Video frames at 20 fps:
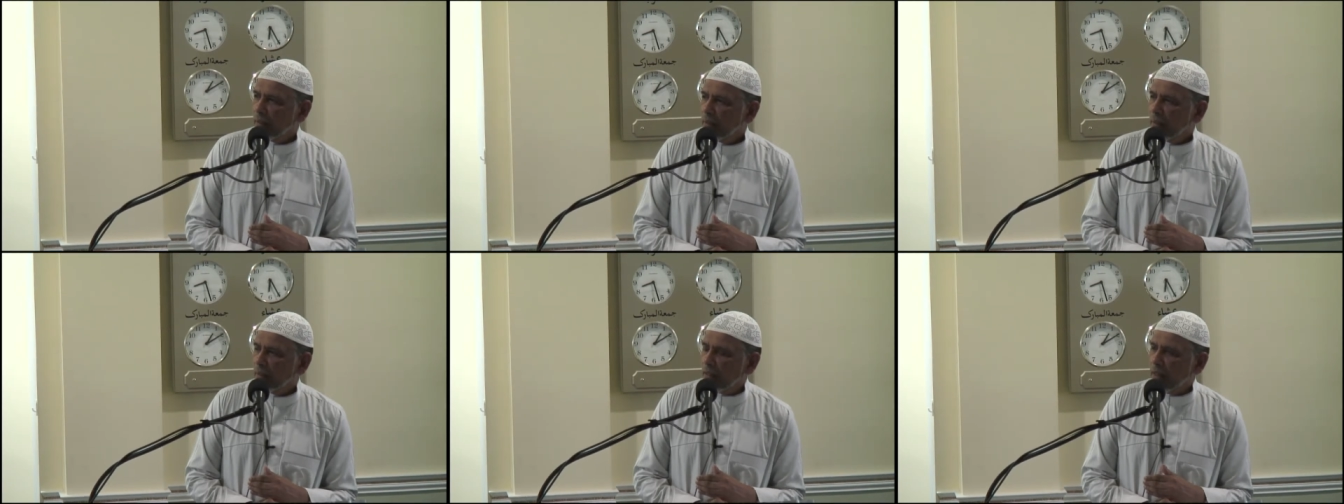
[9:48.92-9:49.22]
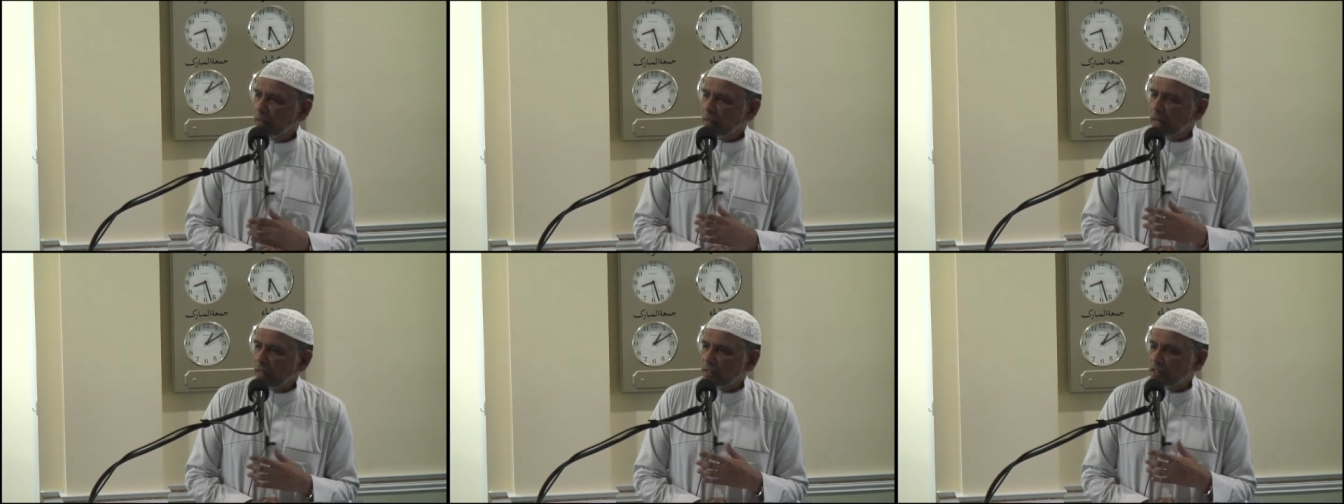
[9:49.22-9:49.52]

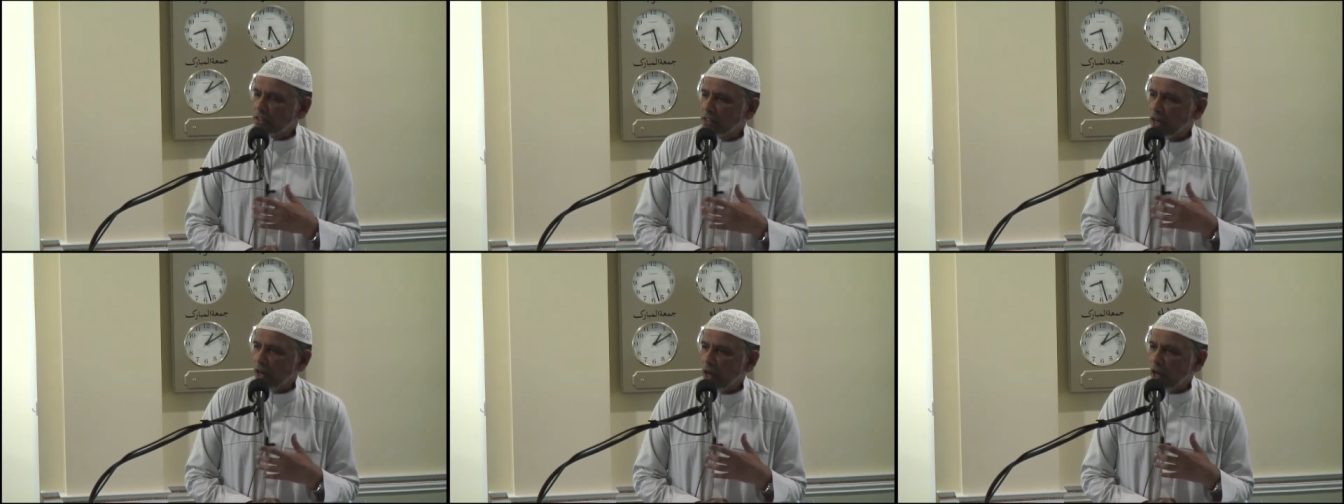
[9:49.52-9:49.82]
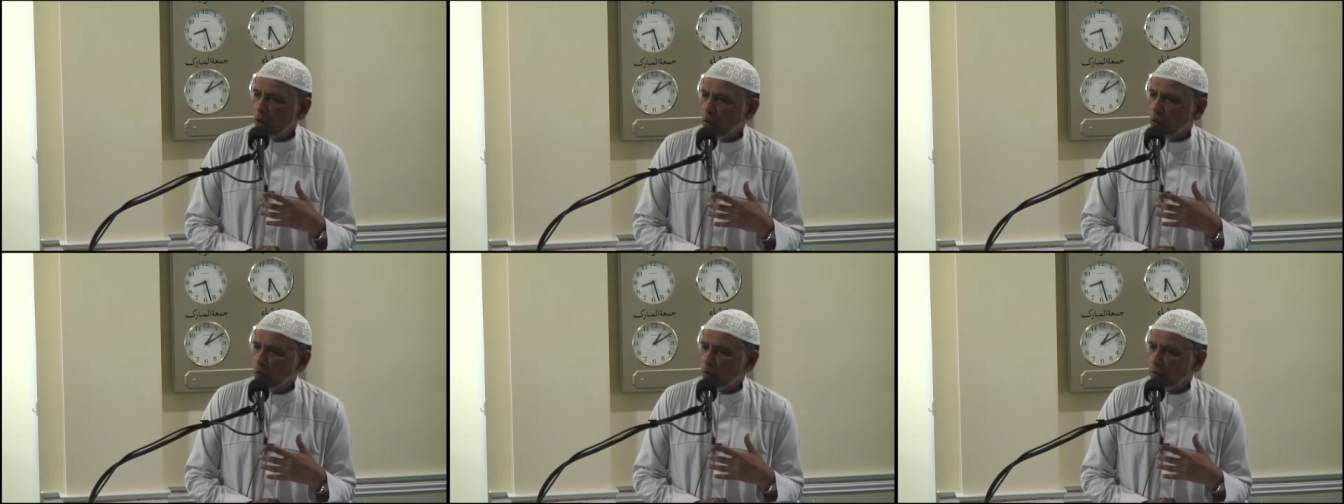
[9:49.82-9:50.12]
Th that's
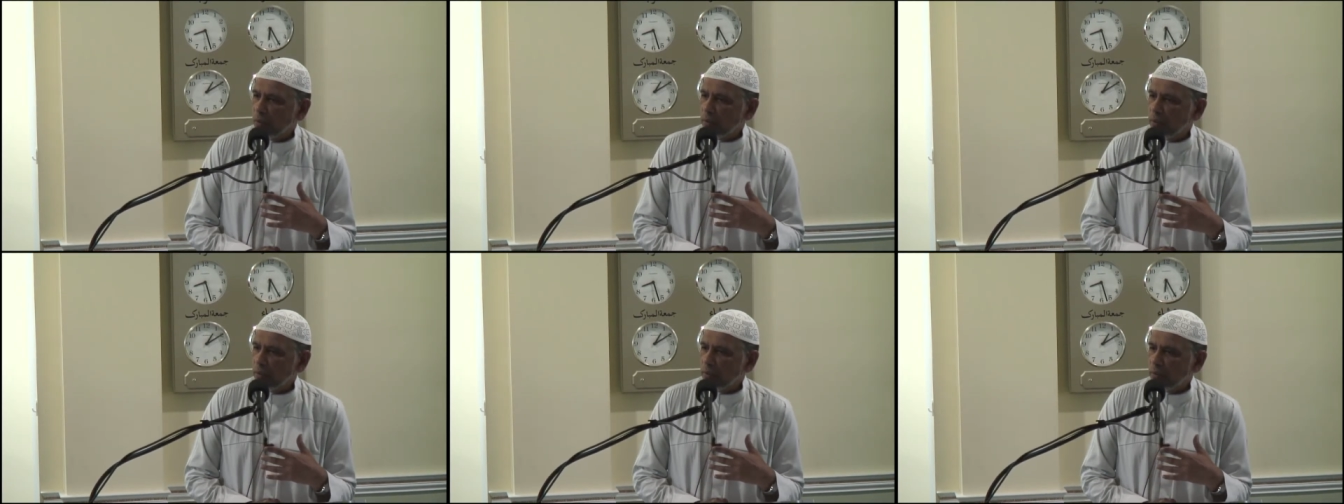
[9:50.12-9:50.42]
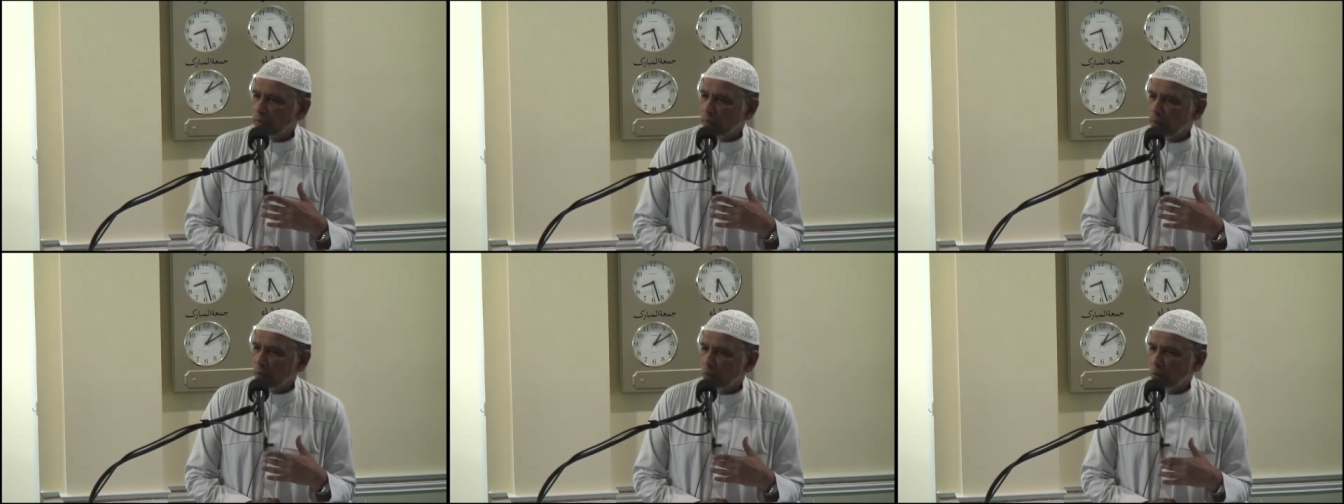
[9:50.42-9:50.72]
how
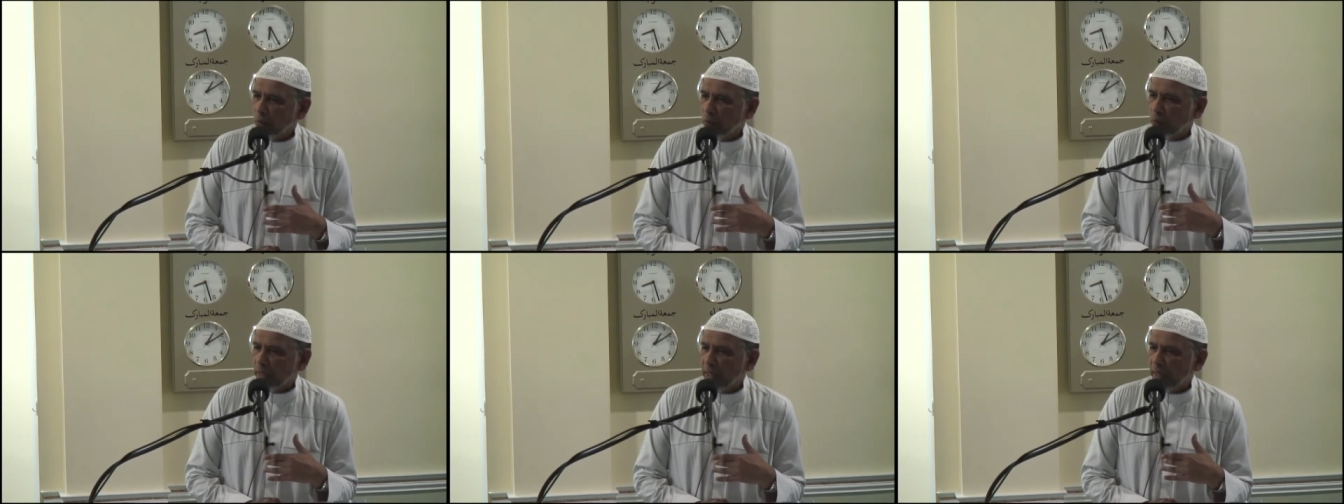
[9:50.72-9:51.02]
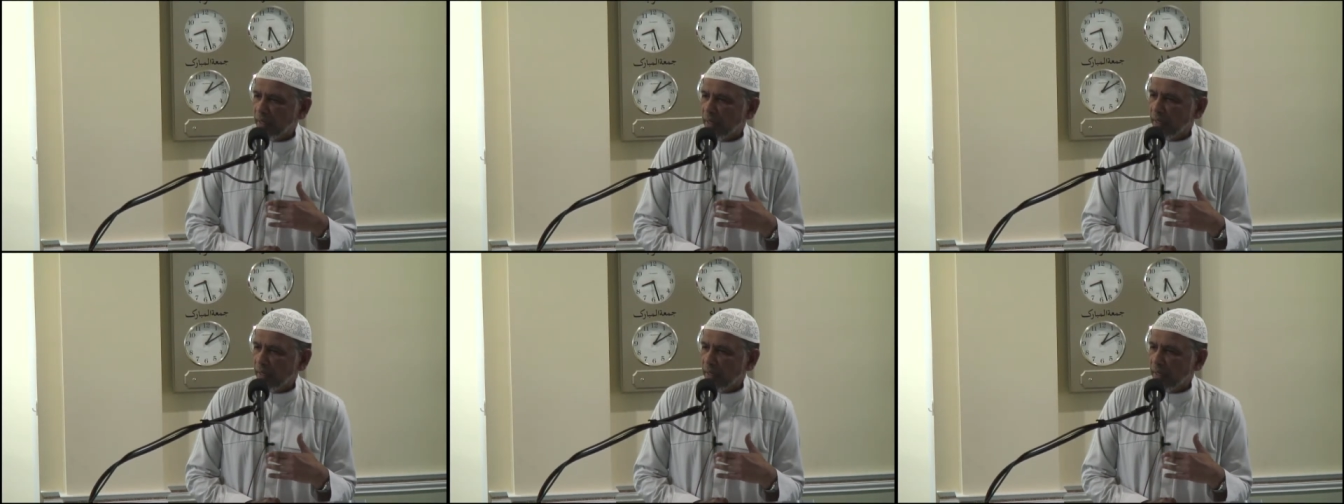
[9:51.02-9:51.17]
we